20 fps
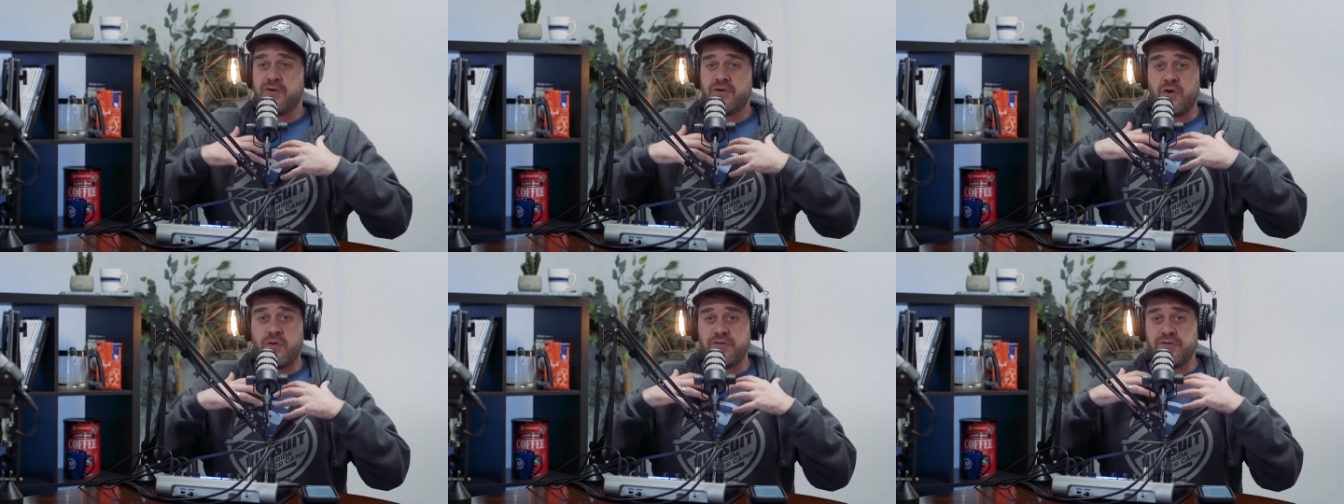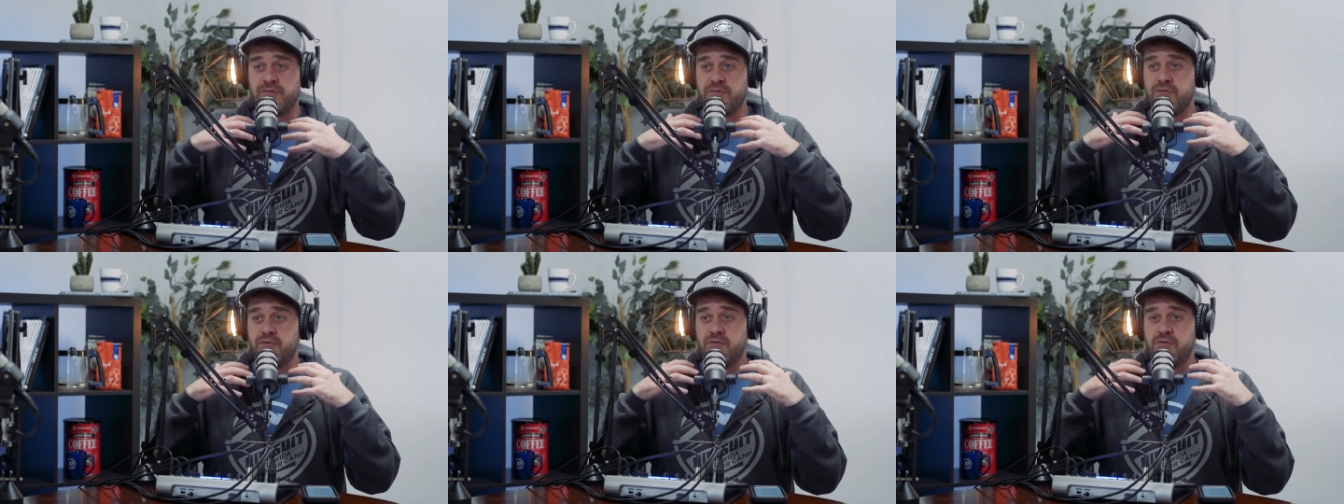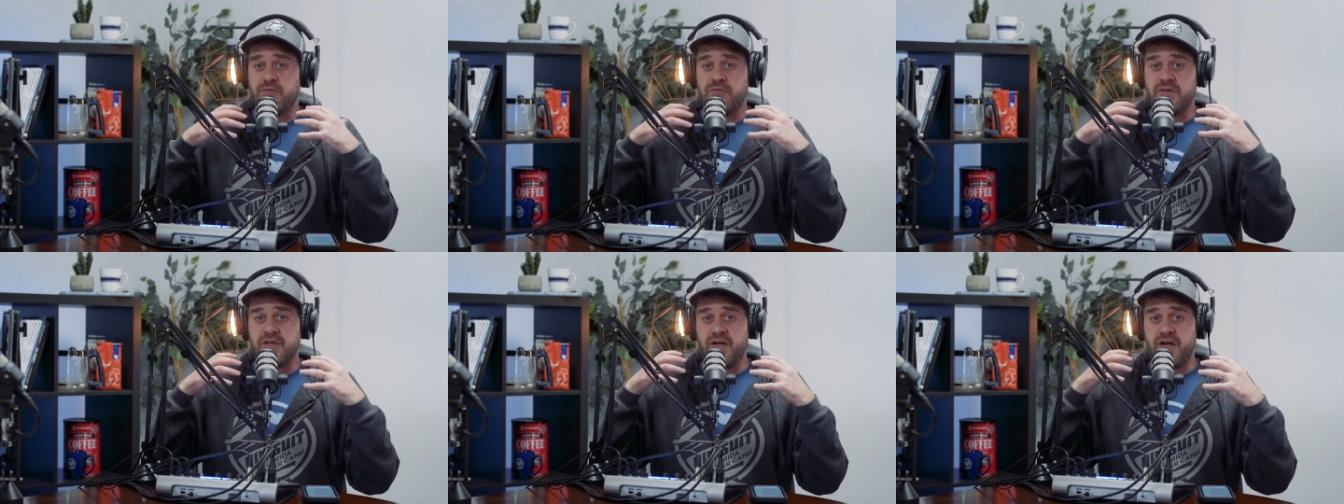You're going
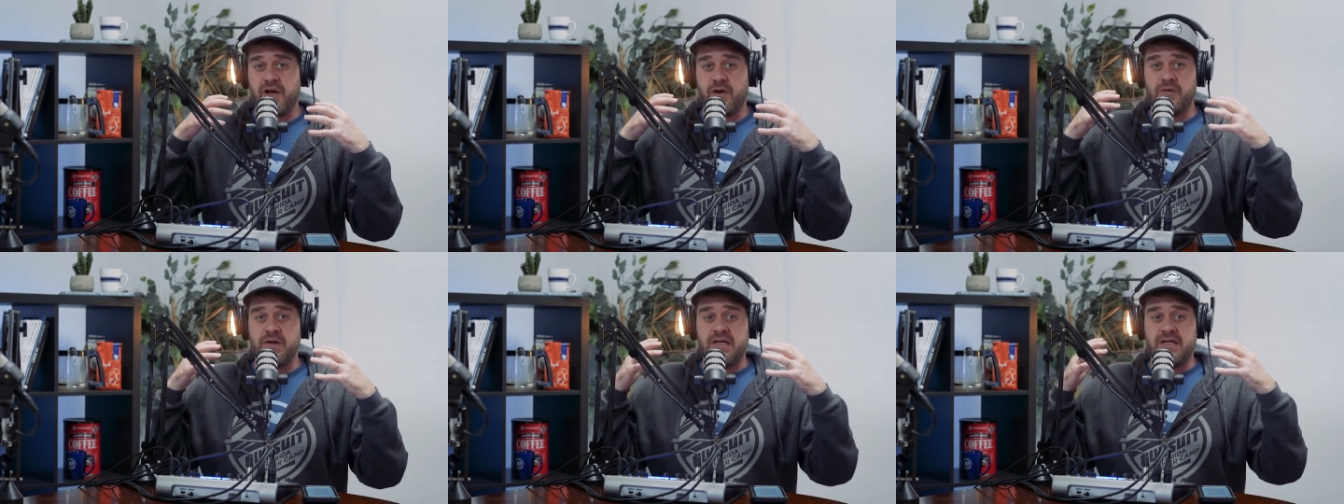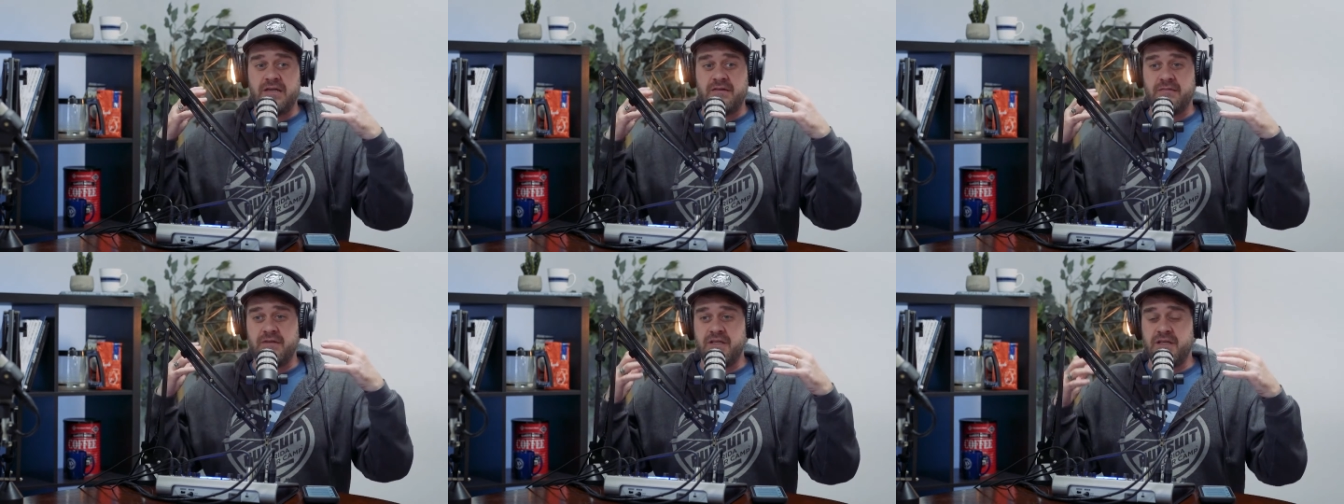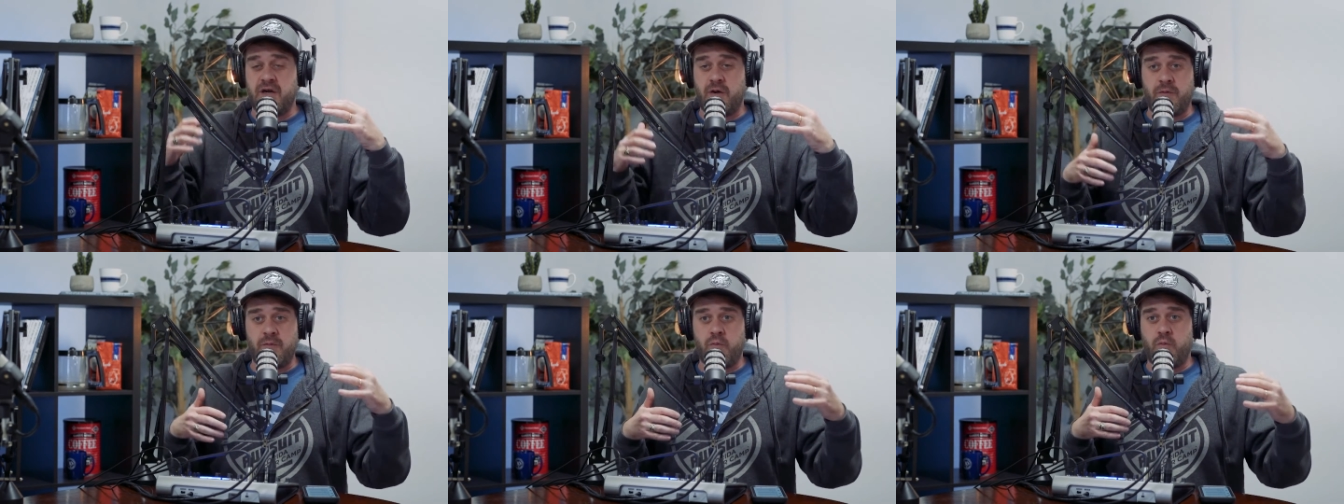through you know
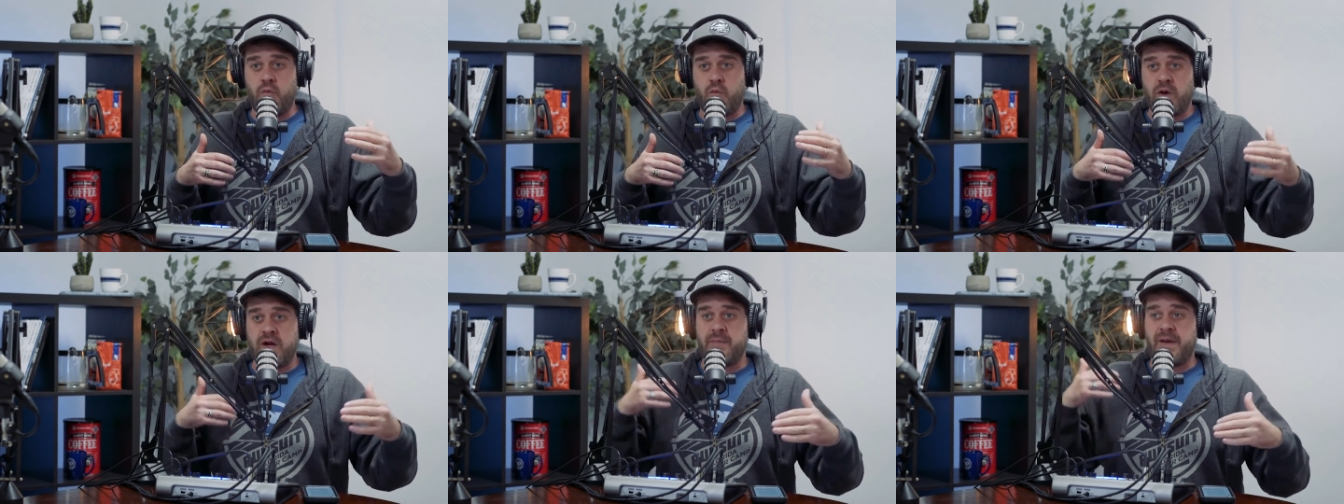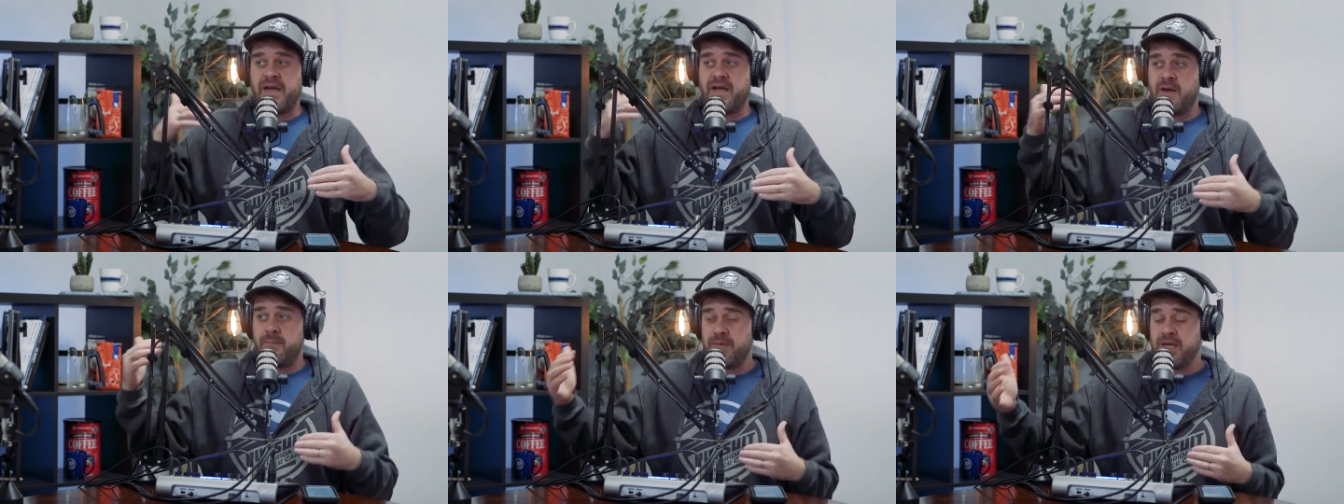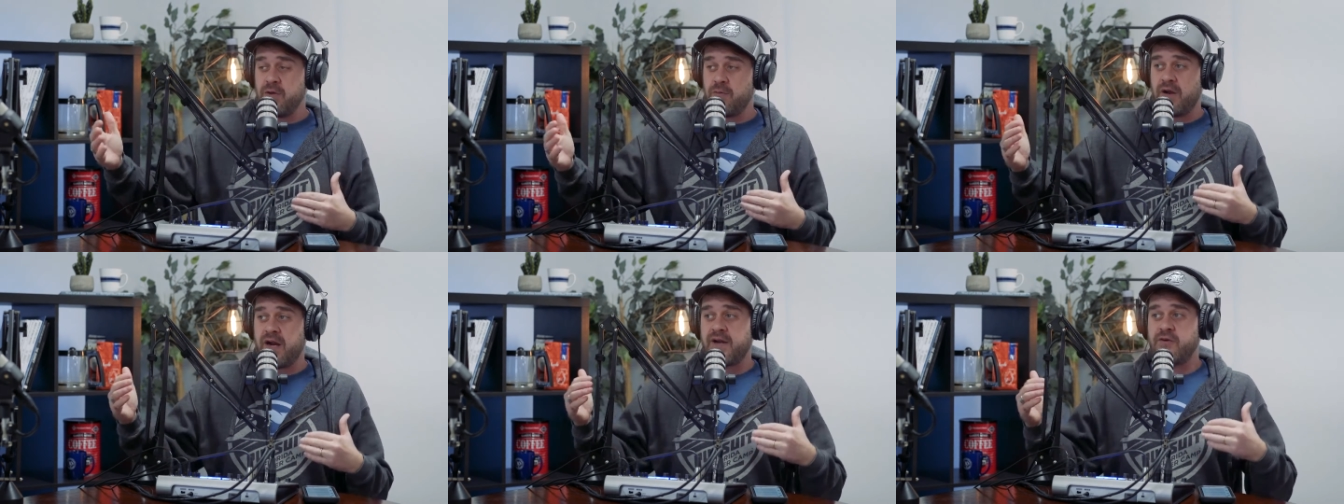you know what am I going to
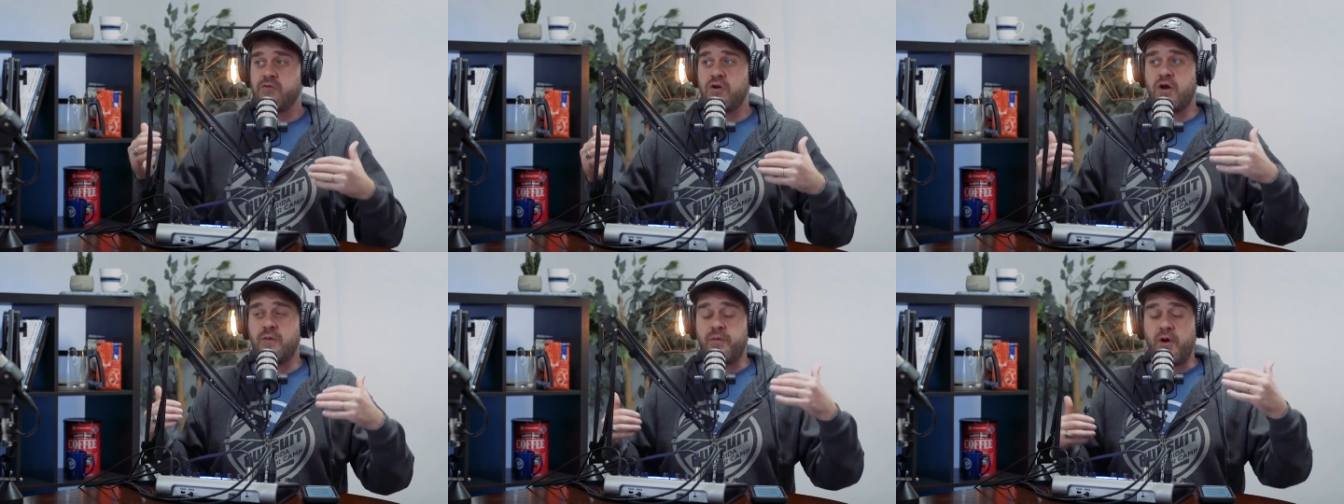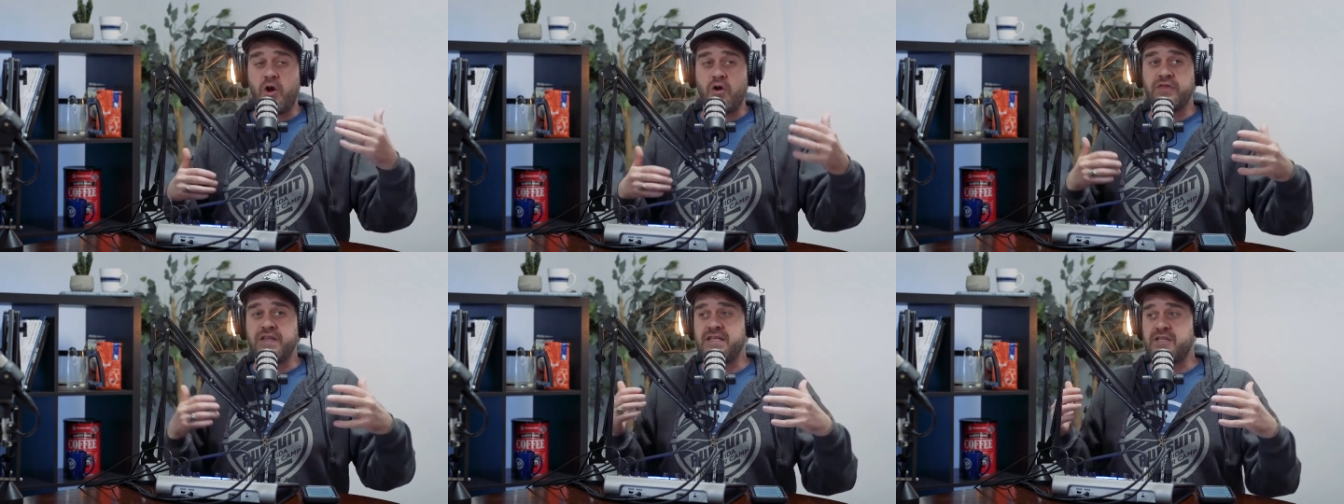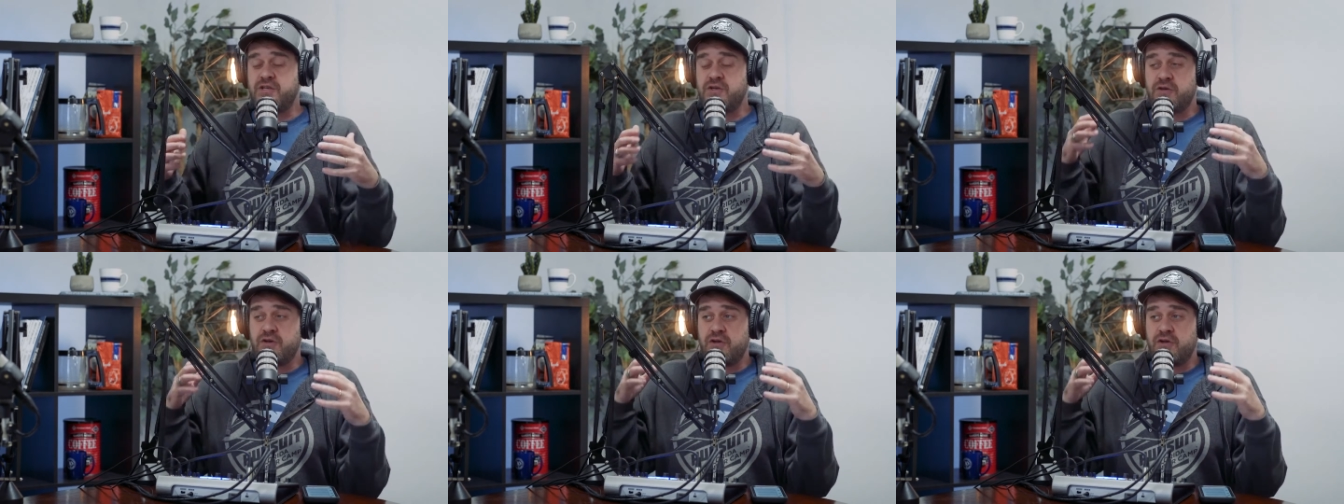be when I grow up? All these